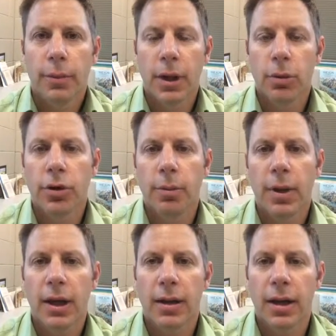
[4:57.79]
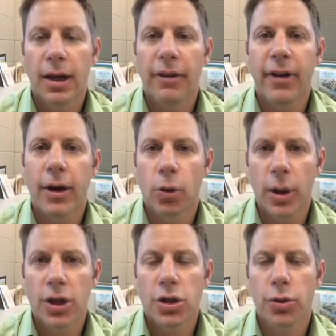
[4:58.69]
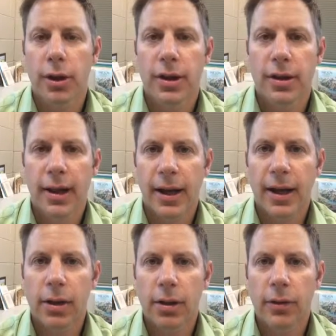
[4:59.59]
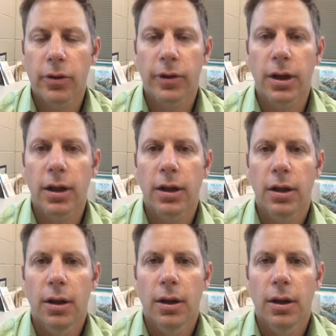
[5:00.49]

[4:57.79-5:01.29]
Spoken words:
be able to make an evaluation or get to that higher level thinking